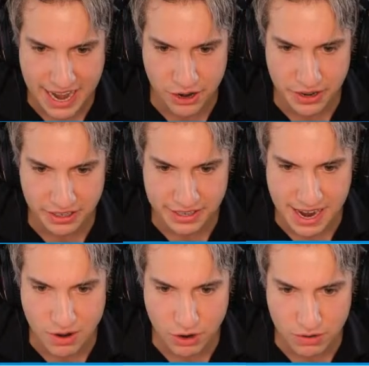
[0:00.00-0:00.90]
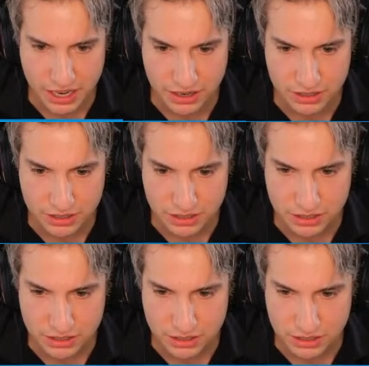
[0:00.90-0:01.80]
Arial narrow here,
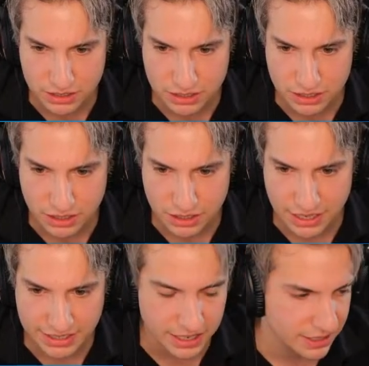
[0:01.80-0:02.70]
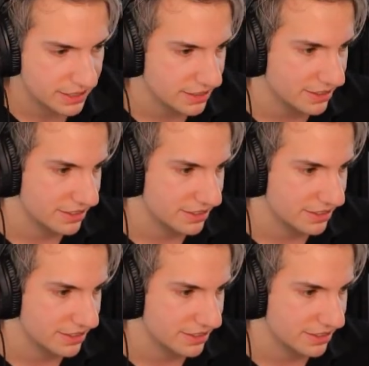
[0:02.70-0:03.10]
like this.